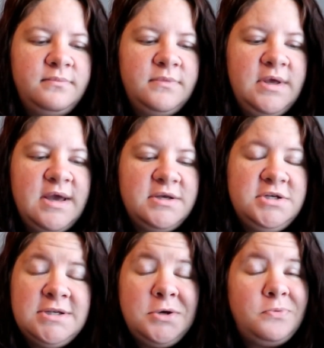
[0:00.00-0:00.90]
yeah,
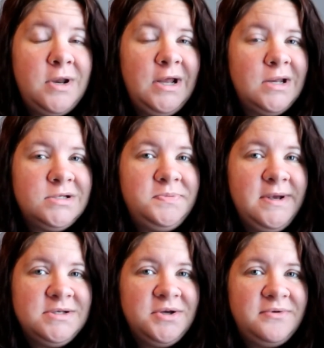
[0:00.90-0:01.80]
she's like running out of
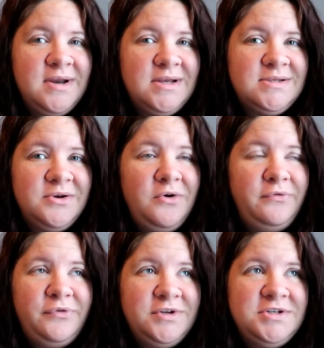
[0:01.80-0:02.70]
space already, so
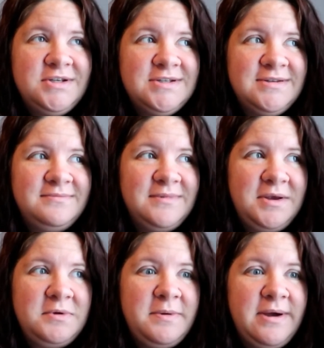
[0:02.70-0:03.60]
hopefully she doesn't
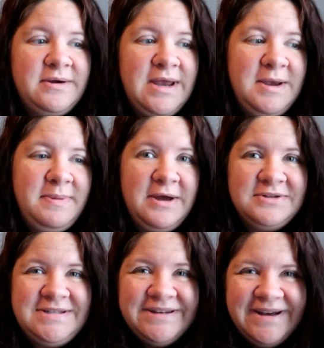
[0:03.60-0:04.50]
like come out 8
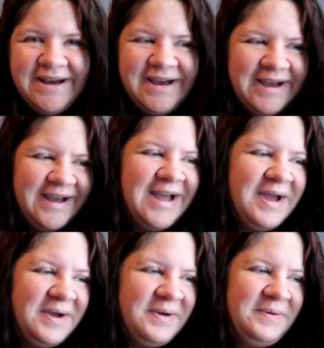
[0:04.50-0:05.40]
pounds.
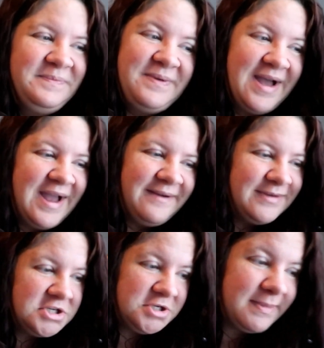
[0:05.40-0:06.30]
But I mean, she